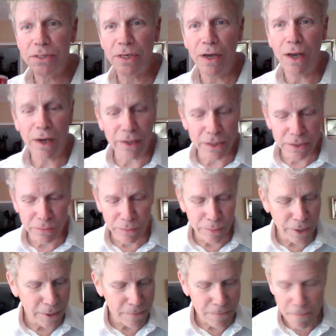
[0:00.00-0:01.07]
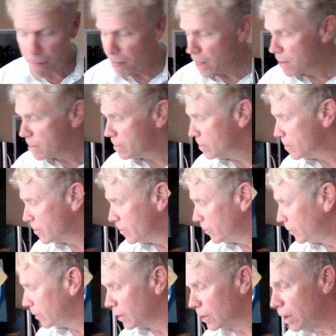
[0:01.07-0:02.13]
in August for me.
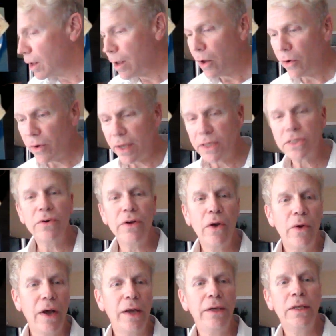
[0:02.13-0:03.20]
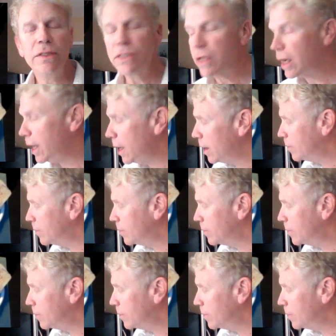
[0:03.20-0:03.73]
Okay, so no onions today.